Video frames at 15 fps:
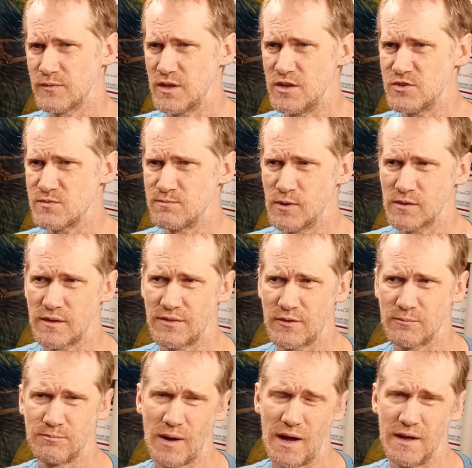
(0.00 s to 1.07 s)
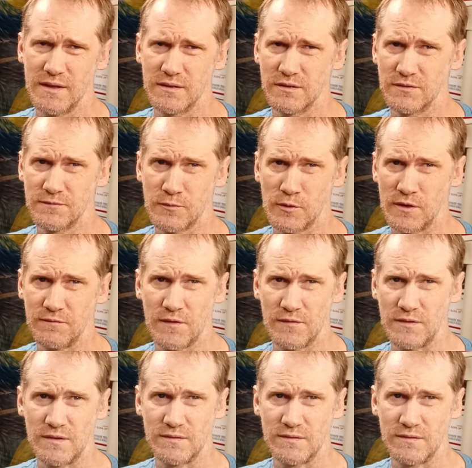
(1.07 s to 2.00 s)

each book that they're buying is 40, 50,